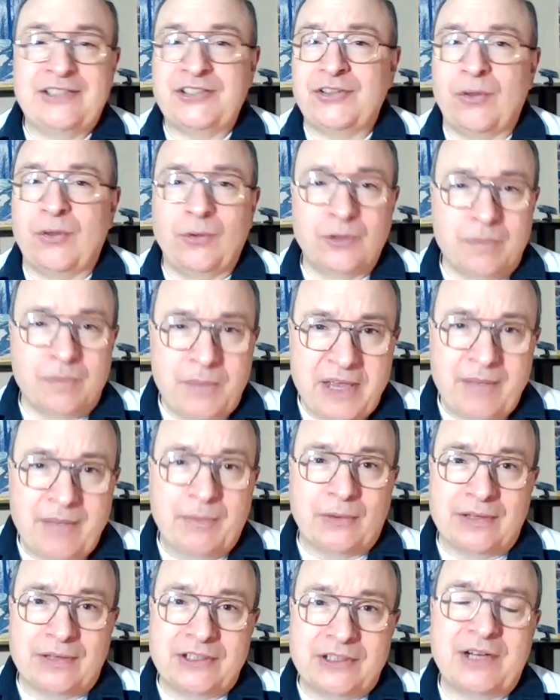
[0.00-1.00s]
just older
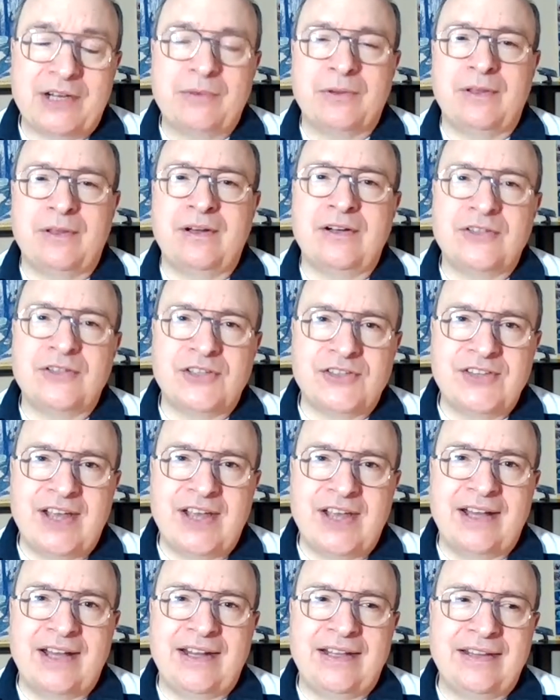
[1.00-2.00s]
people in general in our
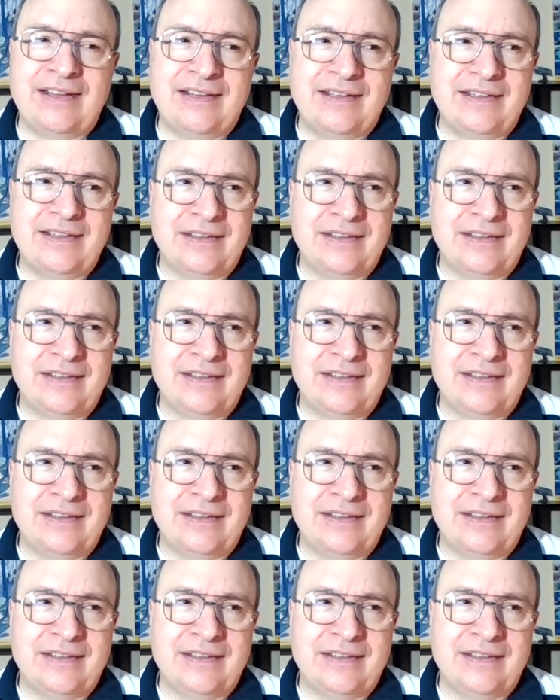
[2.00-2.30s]
society.